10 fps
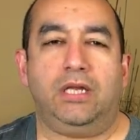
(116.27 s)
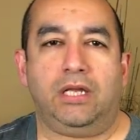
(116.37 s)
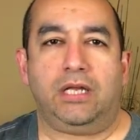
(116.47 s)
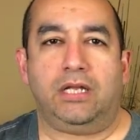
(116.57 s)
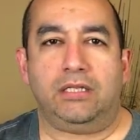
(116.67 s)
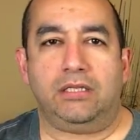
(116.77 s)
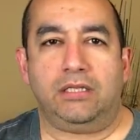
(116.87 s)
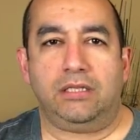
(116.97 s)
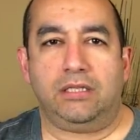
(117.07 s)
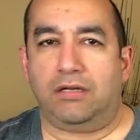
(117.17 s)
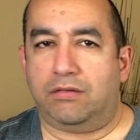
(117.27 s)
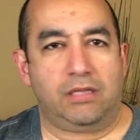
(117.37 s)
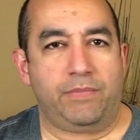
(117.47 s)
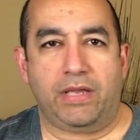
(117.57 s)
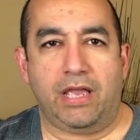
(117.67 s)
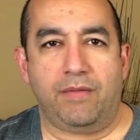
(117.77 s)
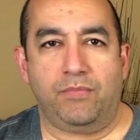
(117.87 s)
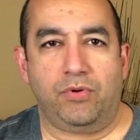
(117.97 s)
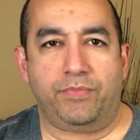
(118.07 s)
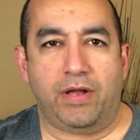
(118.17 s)
and you know, they became
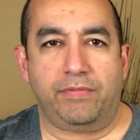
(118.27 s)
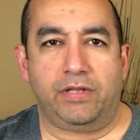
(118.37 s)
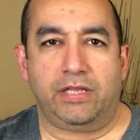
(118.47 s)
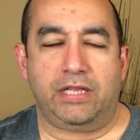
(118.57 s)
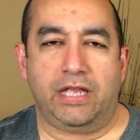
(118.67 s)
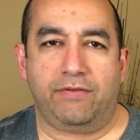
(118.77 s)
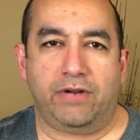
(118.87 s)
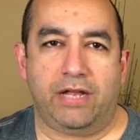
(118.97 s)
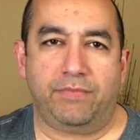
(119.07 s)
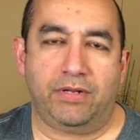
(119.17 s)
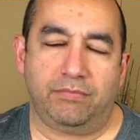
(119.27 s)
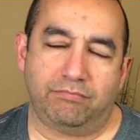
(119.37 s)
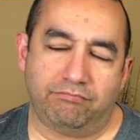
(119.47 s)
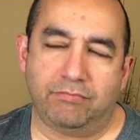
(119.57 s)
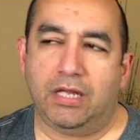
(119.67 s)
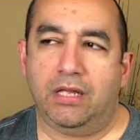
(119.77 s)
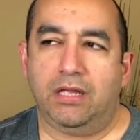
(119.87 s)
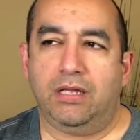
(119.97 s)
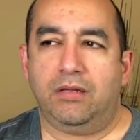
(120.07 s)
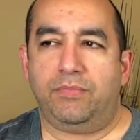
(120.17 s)
more popular than they ever had been,
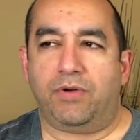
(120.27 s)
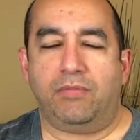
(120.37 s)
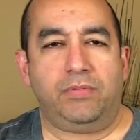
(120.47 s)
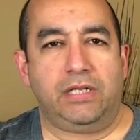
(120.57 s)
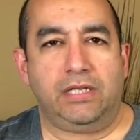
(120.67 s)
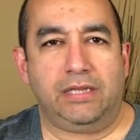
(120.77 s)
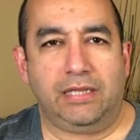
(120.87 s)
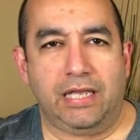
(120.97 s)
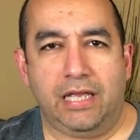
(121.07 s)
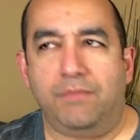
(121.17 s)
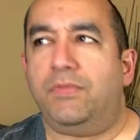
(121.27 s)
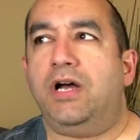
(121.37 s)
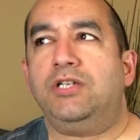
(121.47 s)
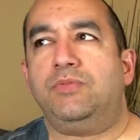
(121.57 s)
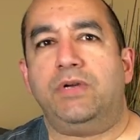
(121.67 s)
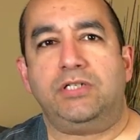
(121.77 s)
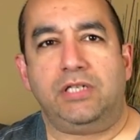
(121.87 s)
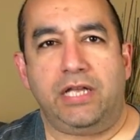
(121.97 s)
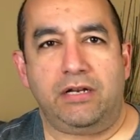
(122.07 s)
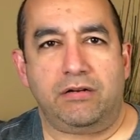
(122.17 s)
probably late, much much
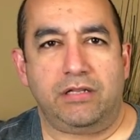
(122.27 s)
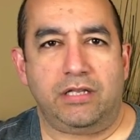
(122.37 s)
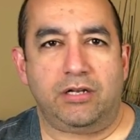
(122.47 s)
later in their